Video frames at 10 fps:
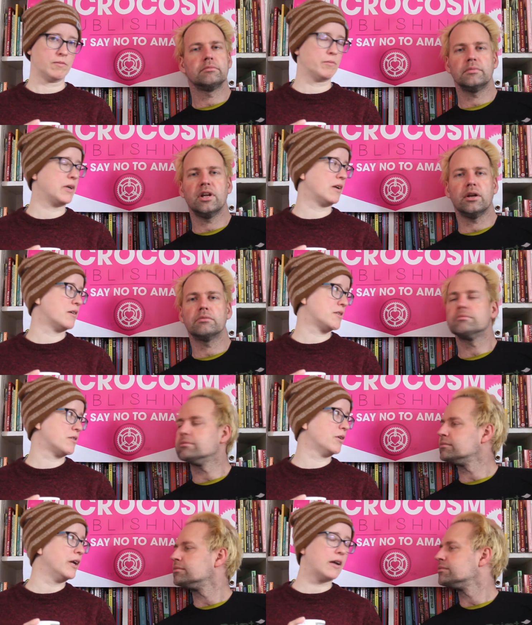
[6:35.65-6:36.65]
Speaker 1: But it
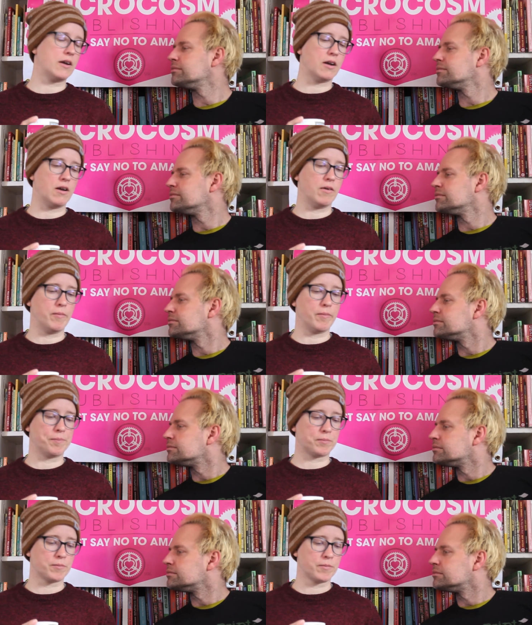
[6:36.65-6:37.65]
also, like,
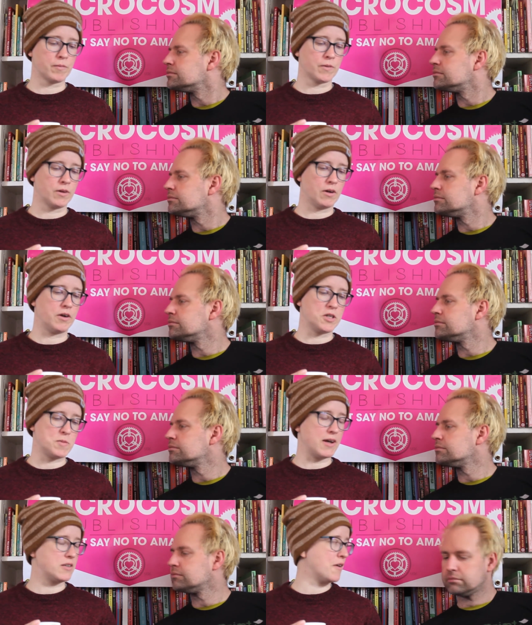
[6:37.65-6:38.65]
um, harks
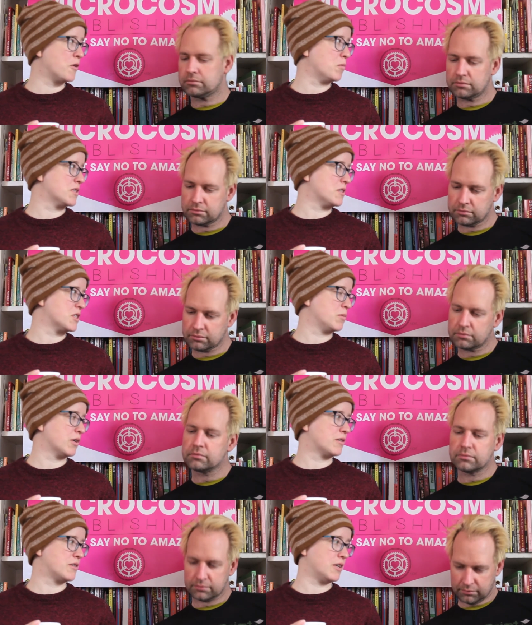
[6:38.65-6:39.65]
back to other business
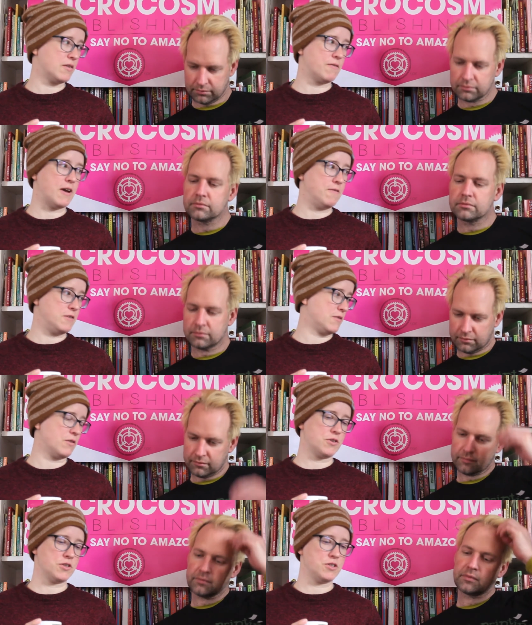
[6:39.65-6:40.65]
books, like the Five
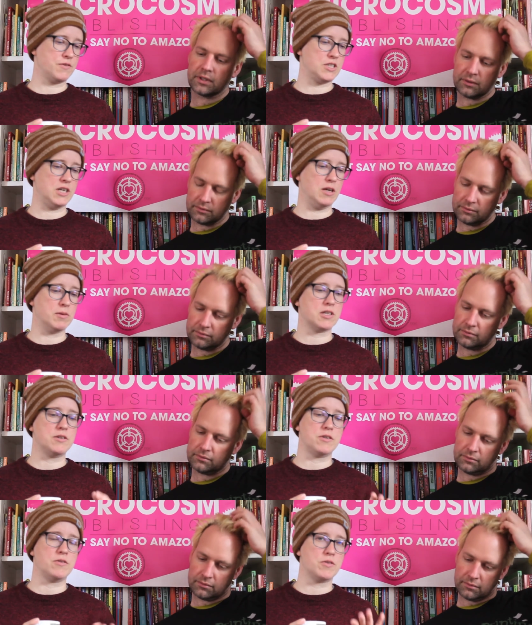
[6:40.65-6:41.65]
Dysfunctions of a Team. It
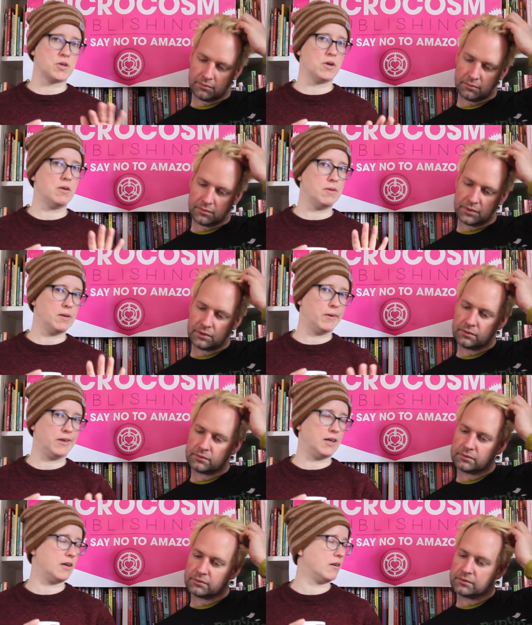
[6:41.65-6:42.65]
tells you there's going to be a
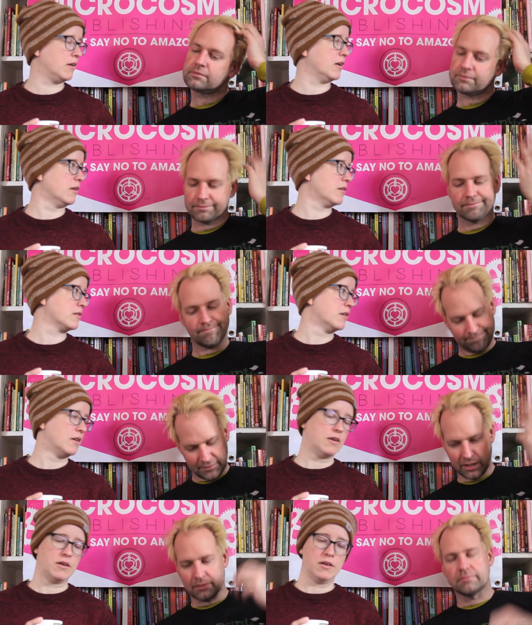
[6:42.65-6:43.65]
plan, and
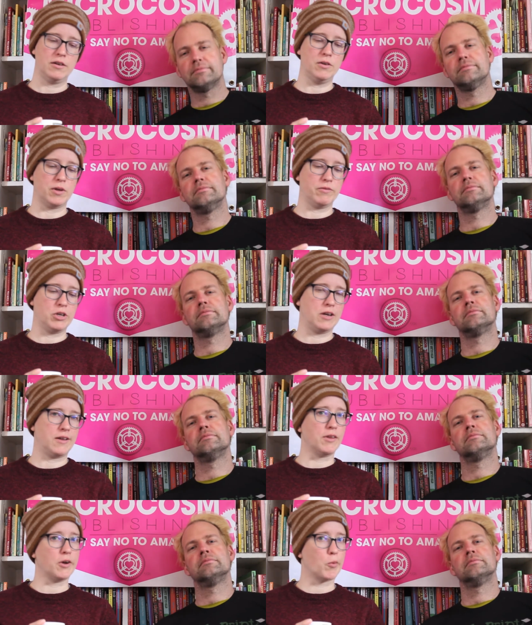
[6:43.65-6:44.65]
yeah, you can read it
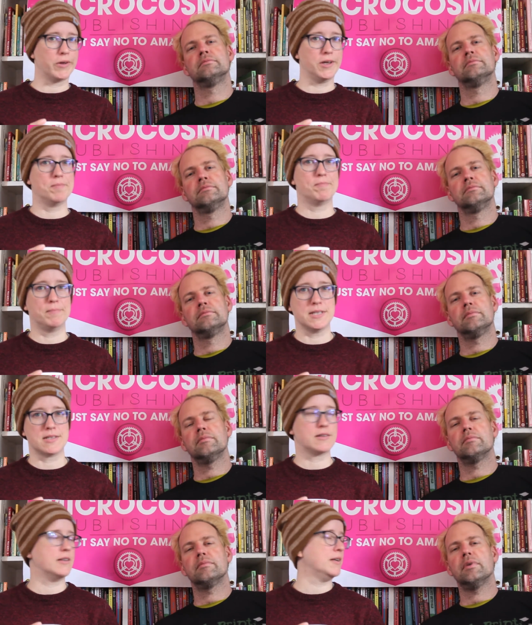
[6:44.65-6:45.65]
on the airplane,
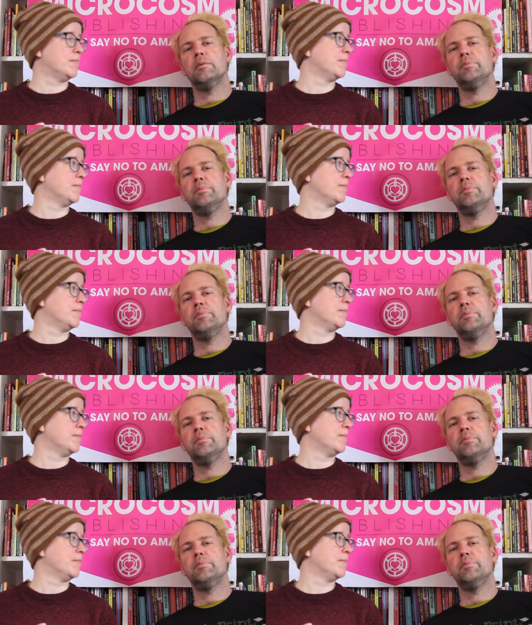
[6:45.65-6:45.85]
basically. And